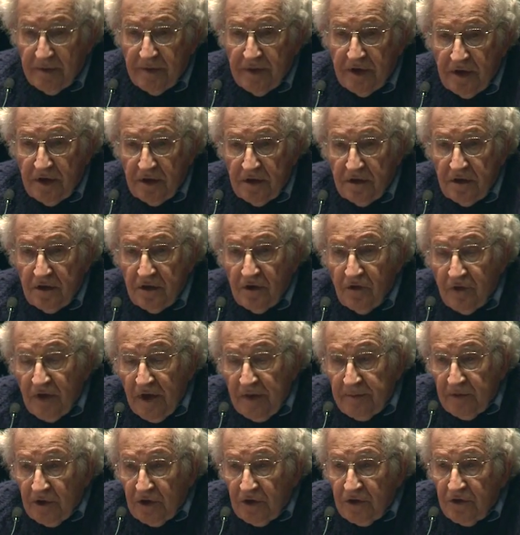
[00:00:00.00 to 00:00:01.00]
In
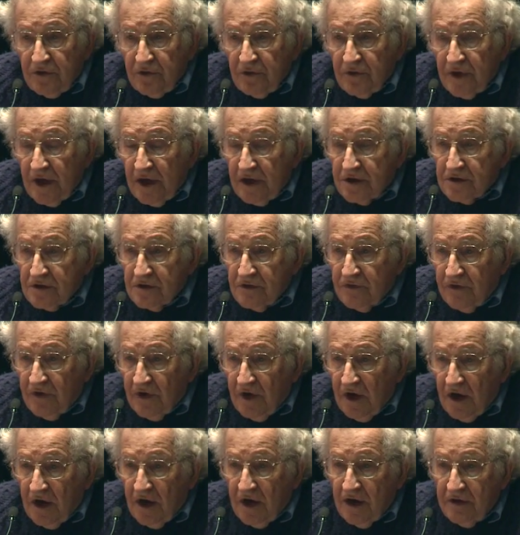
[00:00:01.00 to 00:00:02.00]
November
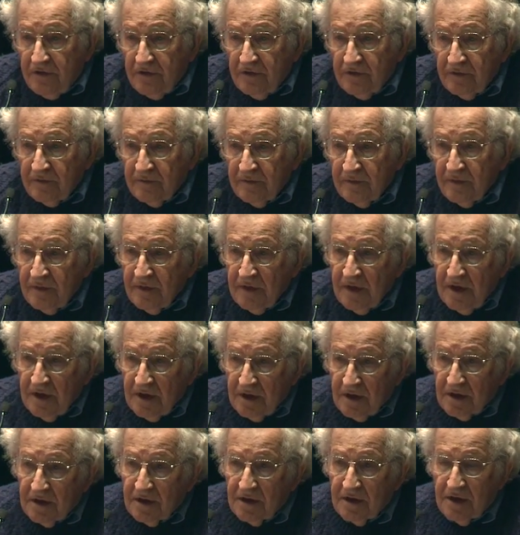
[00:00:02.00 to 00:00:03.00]
2005,
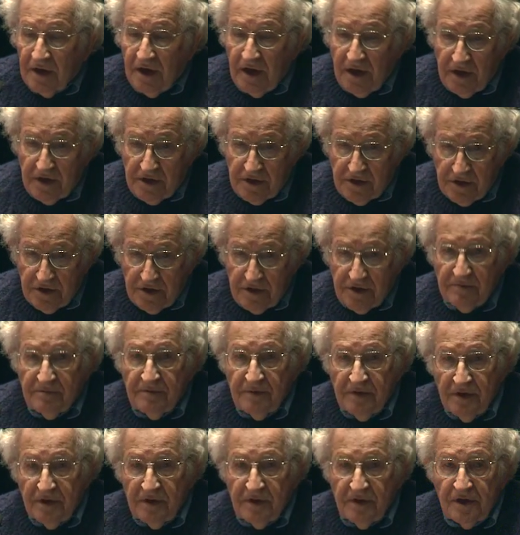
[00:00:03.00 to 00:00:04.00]
as
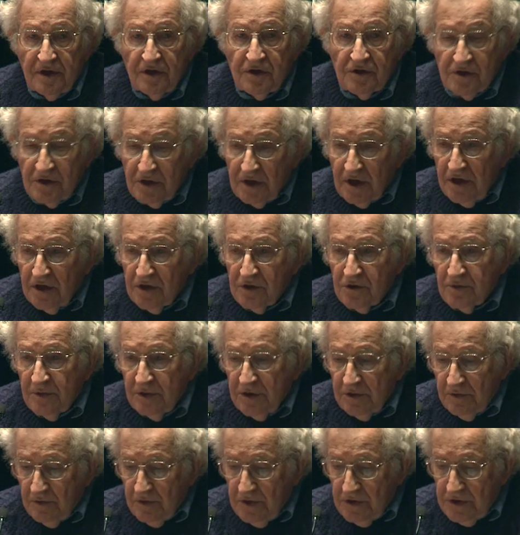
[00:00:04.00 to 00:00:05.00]
the
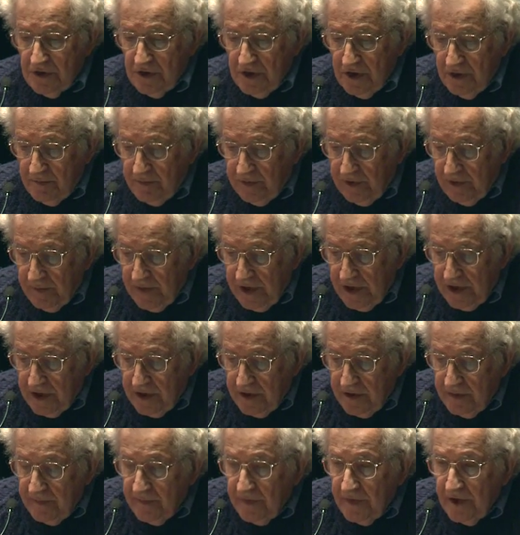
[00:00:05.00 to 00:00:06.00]
disengagement was
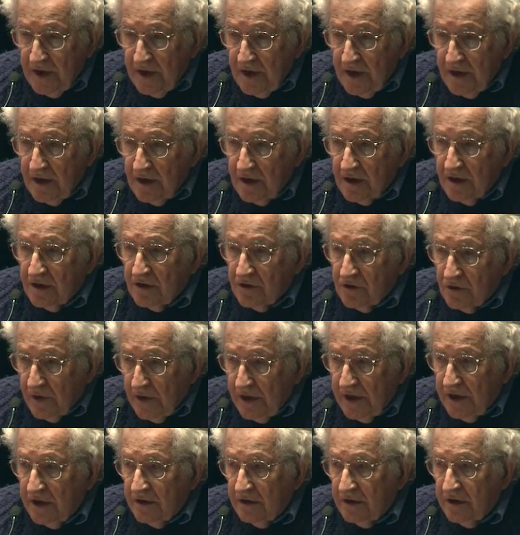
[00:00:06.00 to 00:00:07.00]
implemented,
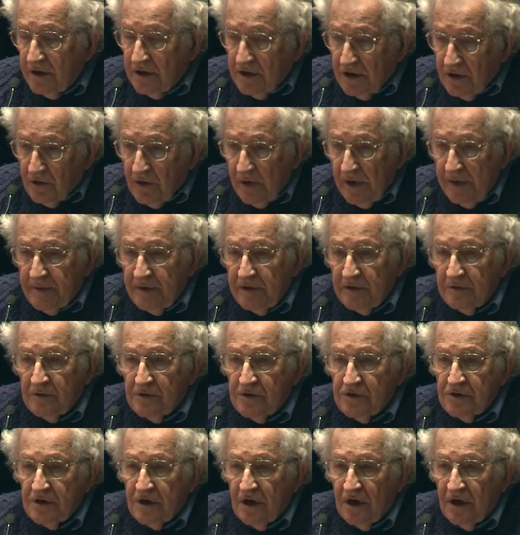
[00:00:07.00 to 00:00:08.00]
an agreement
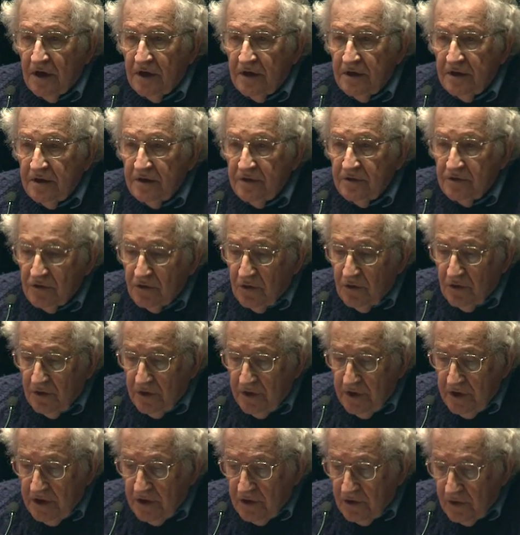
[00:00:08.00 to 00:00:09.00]
was signed. It's
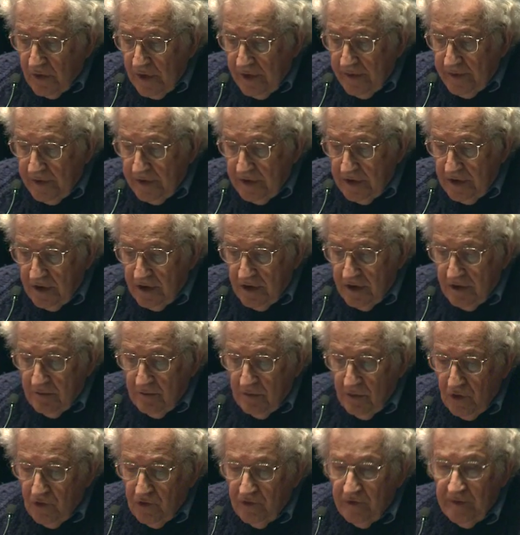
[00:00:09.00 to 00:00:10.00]
called the Agreement on
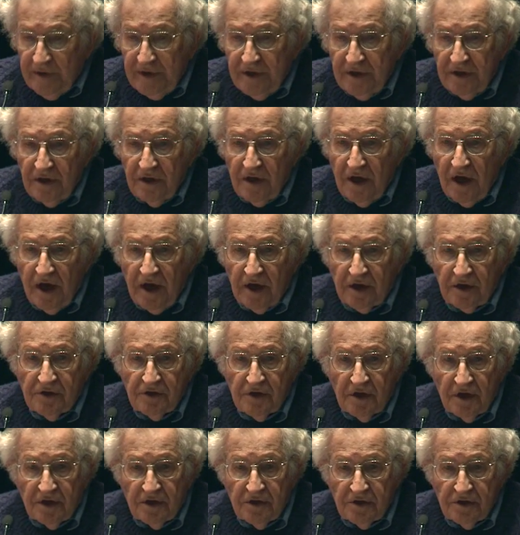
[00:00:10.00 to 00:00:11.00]
Movement and
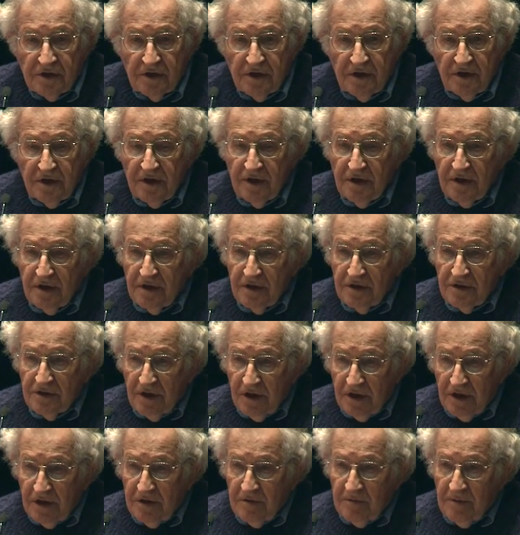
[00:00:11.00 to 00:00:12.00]
Access,
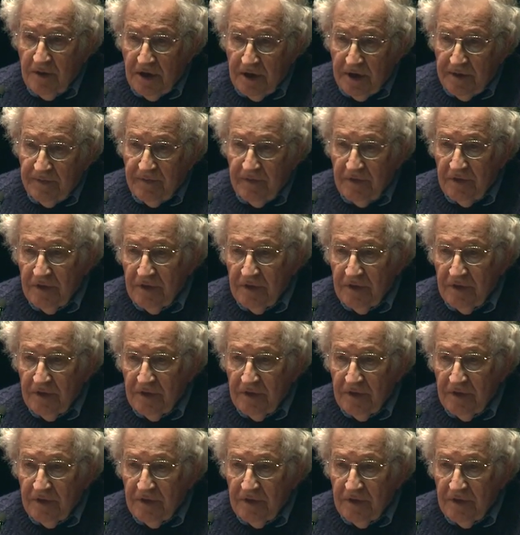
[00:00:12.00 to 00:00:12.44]
signed by